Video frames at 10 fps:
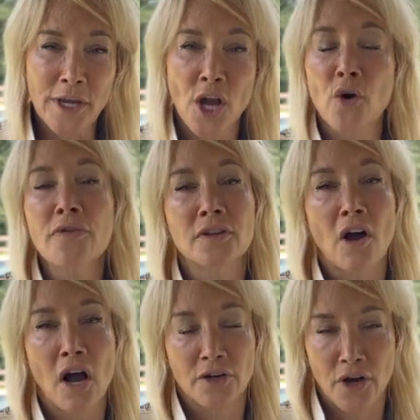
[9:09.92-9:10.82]
know the
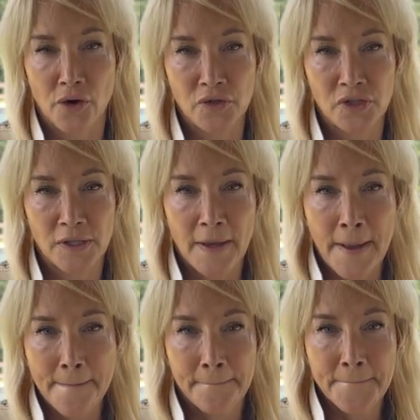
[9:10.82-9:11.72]
dog knows
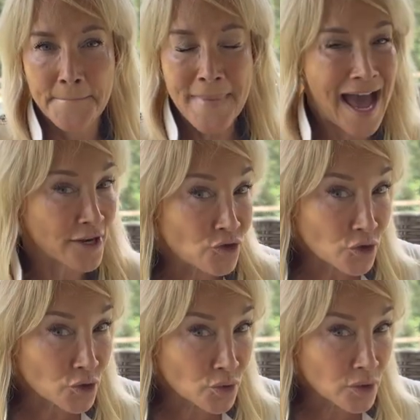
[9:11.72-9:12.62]
how to
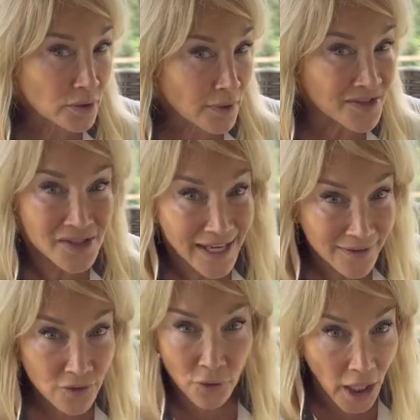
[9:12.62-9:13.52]
do a
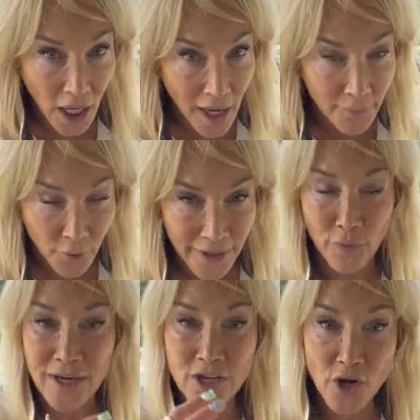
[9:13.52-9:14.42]
sit or a come or whatever.
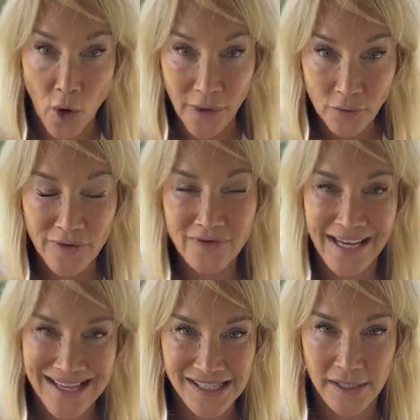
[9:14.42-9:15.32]
We know it, we've
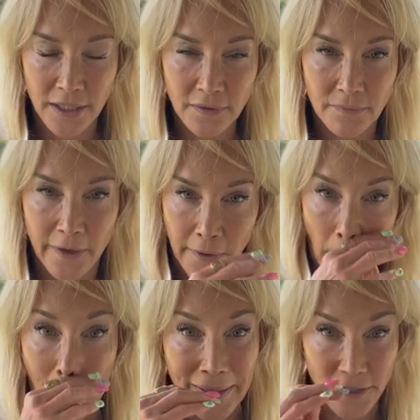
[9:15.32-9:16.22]
tested it, and there are
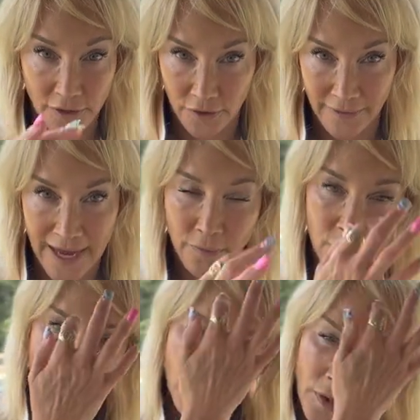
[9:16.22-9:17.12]
ways to do that,
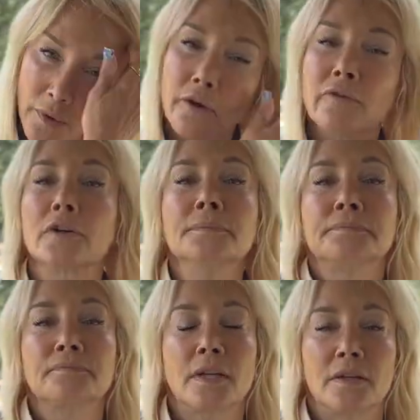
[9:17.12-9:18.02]
which we'll go over
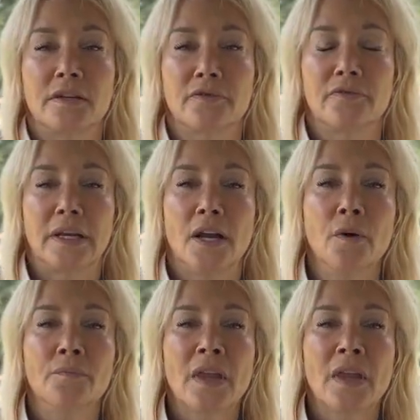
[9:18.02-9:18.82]
in a different video.